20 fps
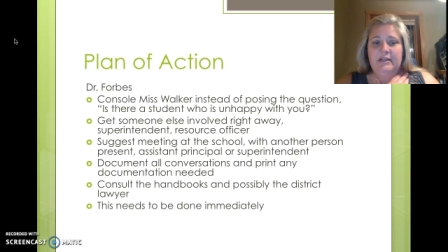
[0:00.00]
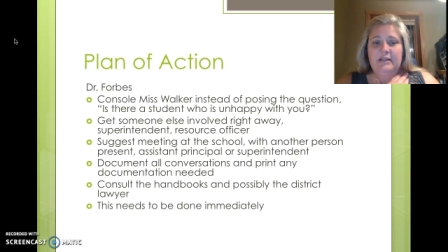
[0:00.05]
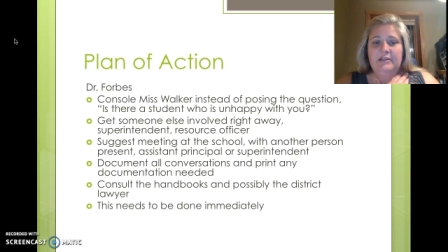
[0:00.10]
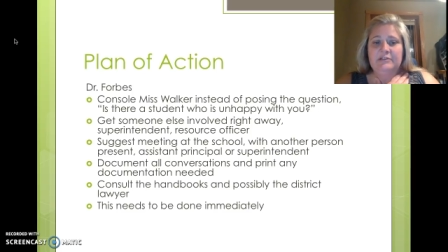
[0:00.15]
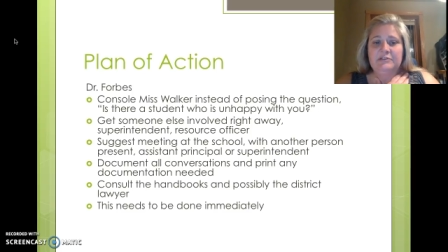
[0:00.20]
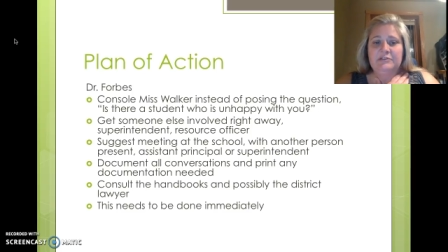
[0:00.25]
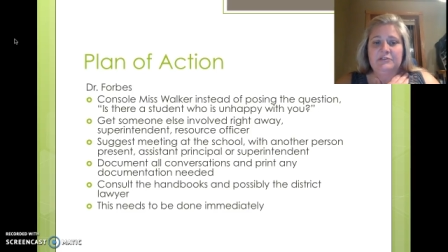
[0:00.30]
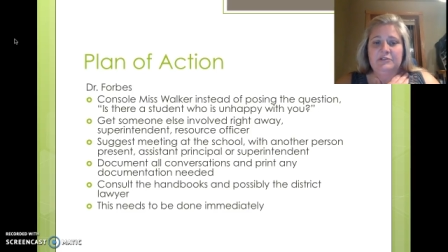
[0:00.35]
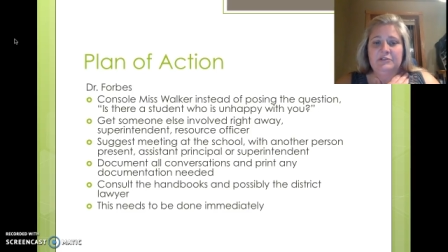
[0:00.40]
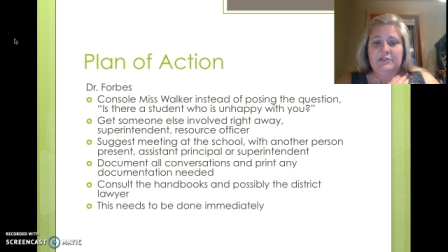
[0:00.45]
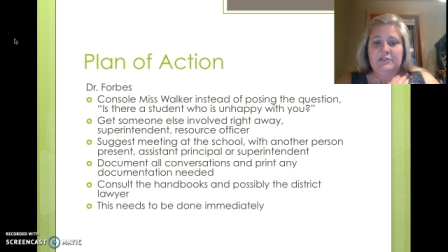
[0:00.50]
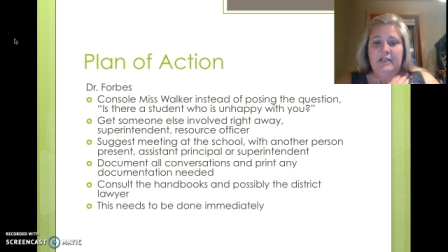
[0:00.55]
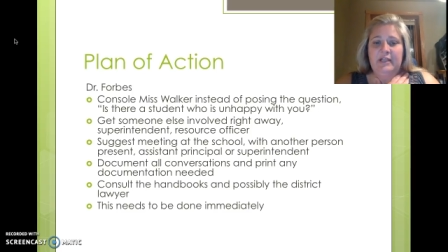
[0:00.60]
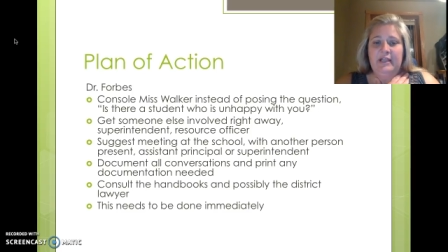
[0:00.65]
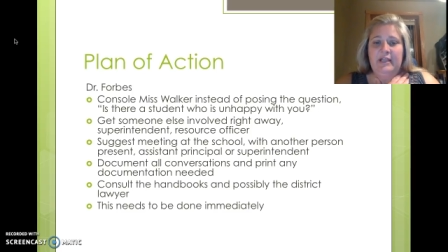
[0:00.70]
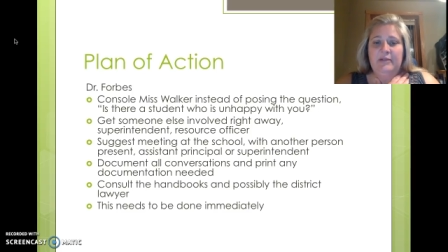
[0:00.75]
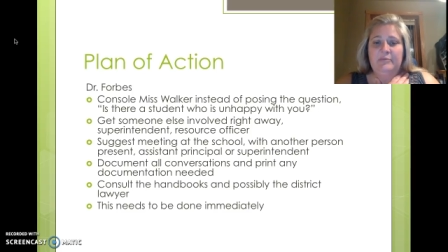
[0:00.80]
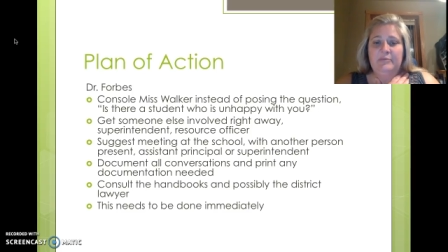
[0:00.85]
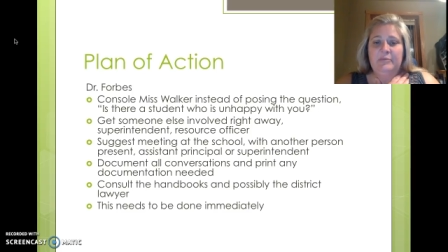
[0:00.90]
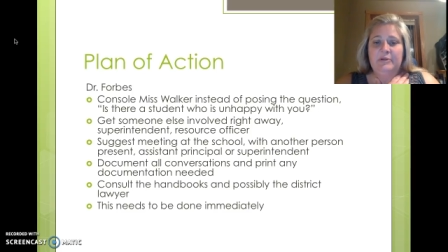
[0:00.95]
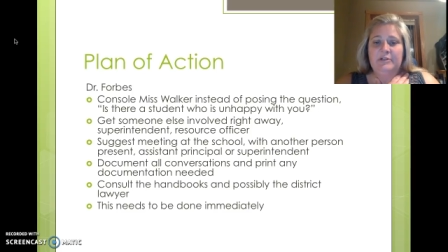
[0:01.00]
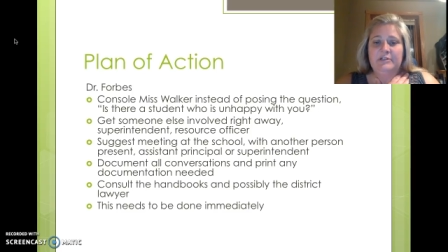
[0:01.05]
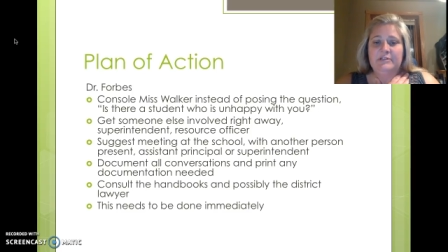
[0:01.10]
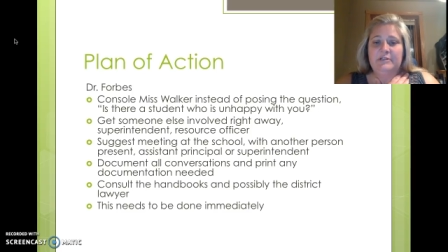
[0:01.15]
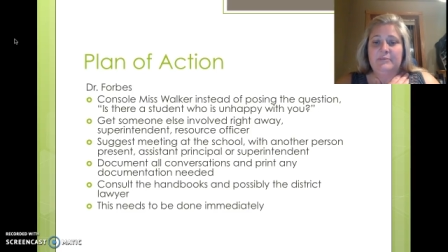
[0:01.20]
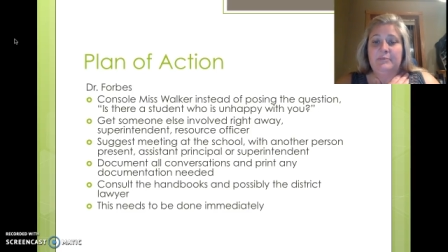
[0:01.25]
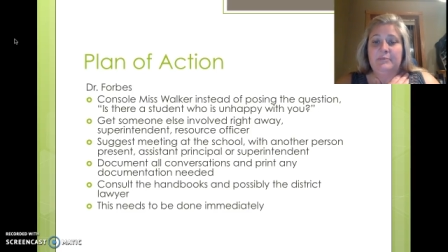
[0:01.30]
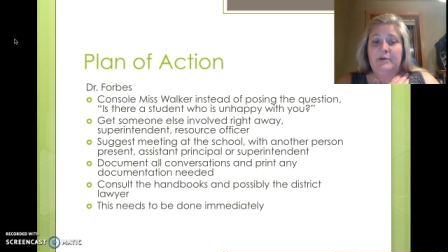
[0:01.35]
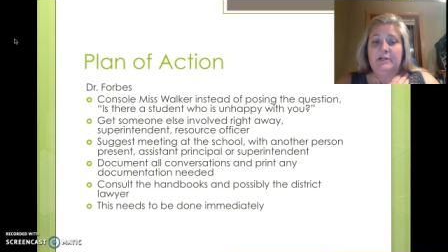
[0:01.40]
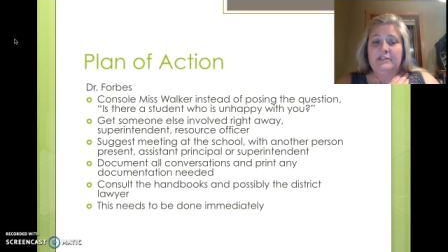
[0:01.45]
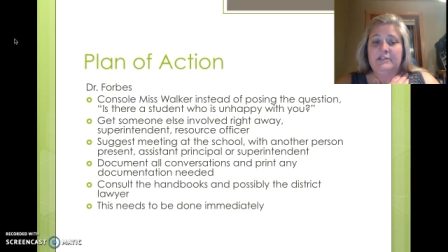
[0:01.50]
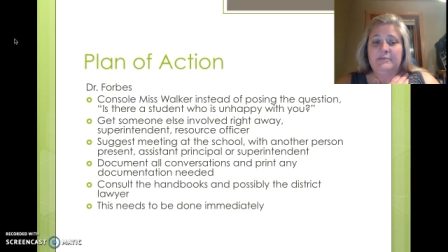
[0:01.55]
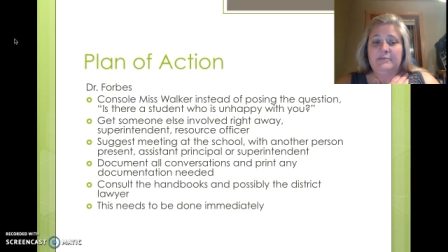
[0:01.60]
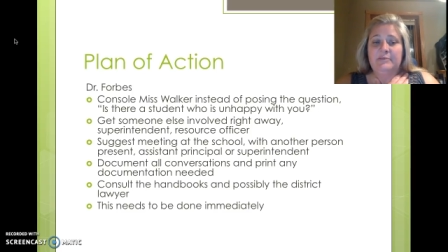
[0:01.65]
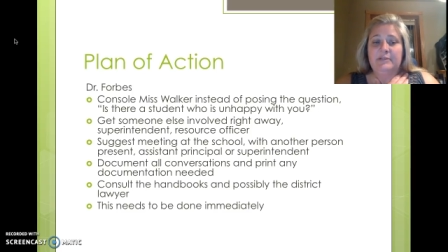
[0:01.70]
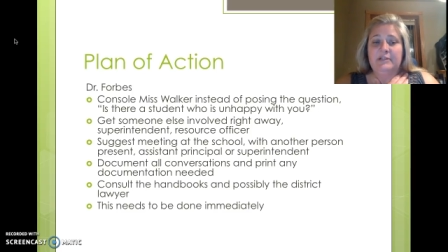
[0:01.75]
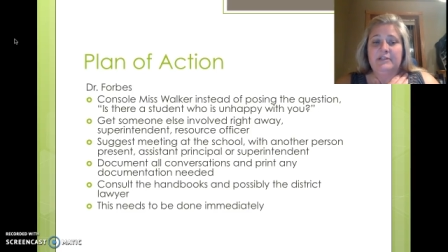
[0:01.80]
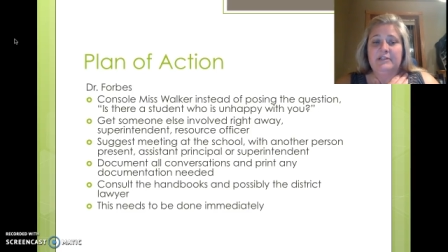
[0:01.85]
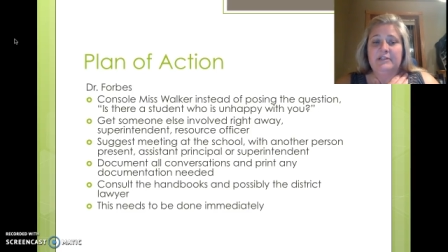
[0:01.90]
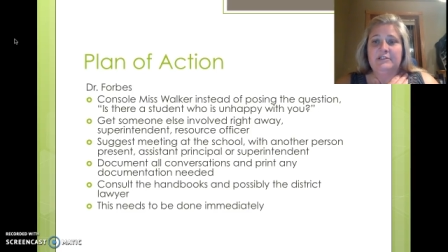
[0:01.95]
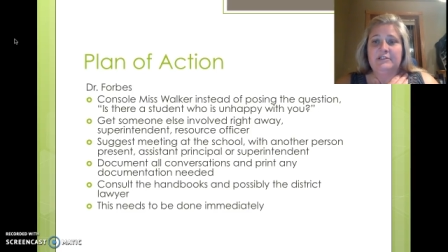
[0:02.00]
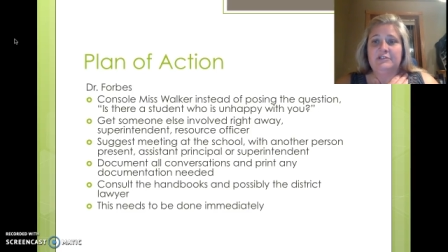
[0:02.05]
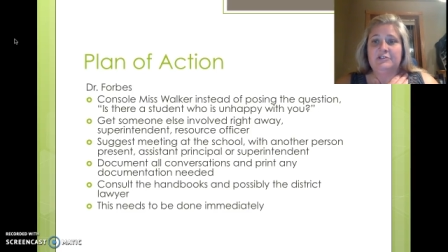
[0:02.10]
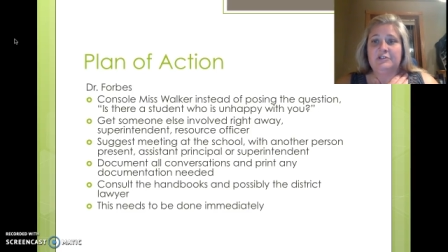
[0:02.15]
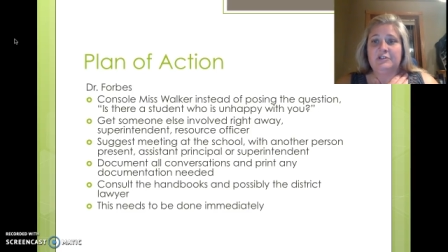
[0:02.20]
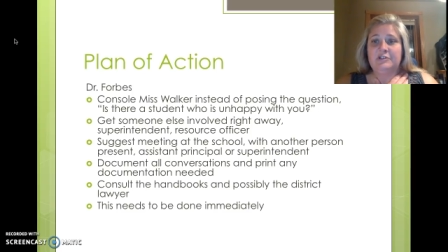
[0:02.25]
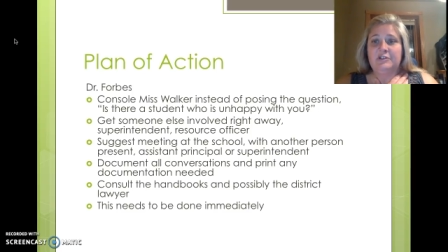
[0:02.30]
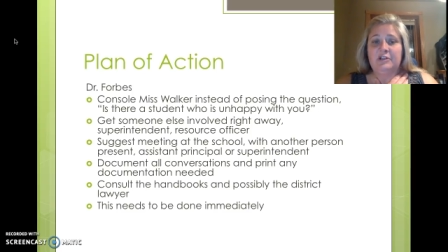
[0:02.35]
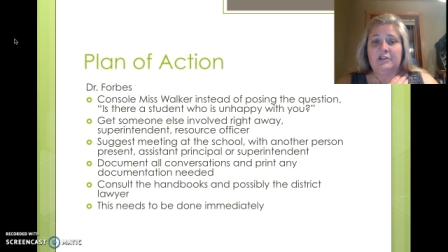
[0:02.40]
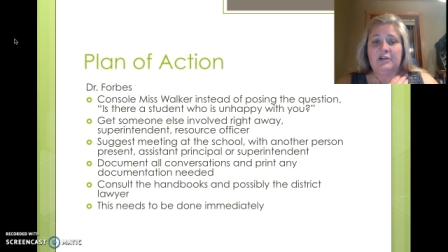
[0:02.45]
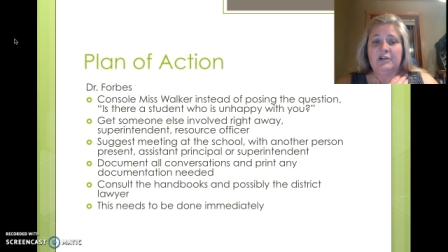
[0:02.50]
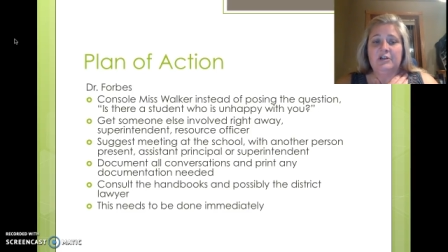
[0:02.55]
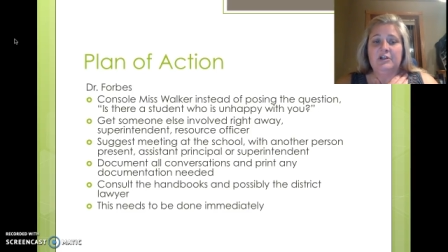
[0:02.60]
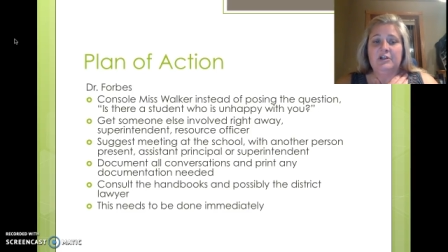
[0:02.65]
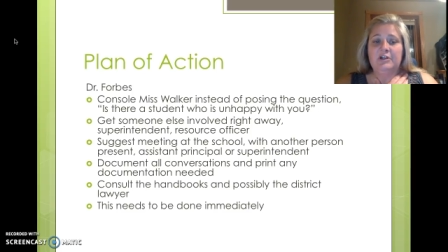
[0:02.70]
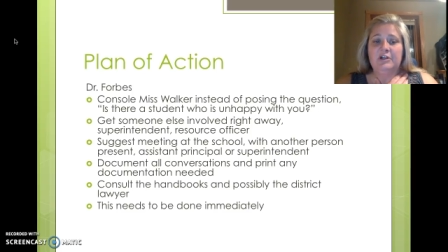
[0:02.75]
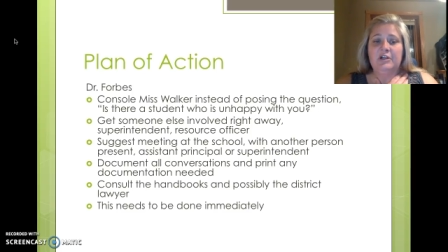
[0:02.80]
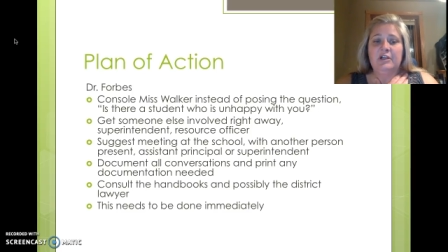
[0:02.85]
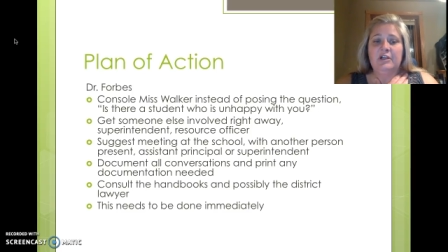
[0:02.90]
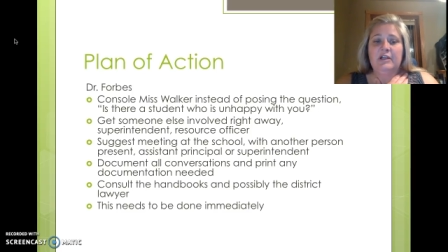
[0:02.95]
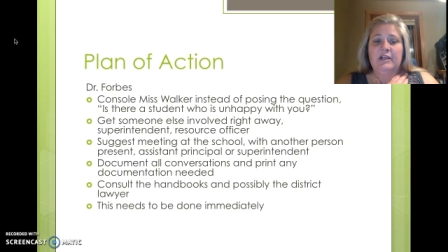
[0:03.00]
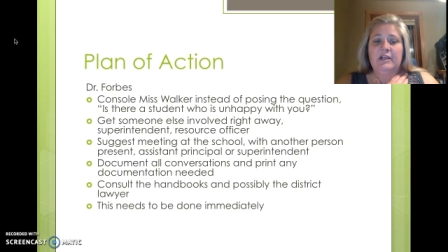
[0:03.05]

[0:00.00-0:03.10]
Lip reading: Consult the handbooks and possibly the district lawyer.